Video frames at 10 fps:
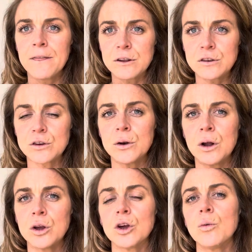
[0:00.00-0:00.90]
the sooner
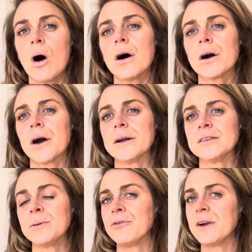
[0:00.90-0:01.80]
you are going
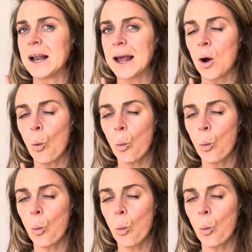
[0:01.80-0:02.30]
to be feeling